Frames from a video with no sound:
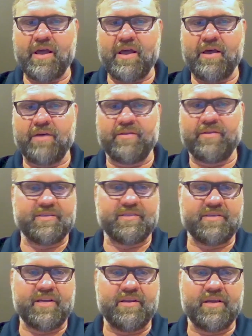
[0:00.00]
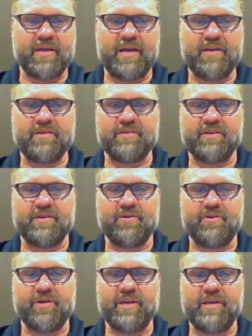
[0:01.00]
that's indicated in
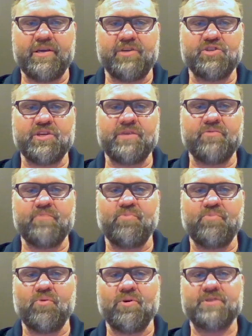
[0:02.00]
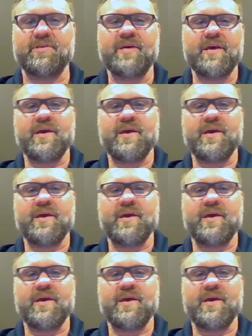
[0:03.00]
your EEG report.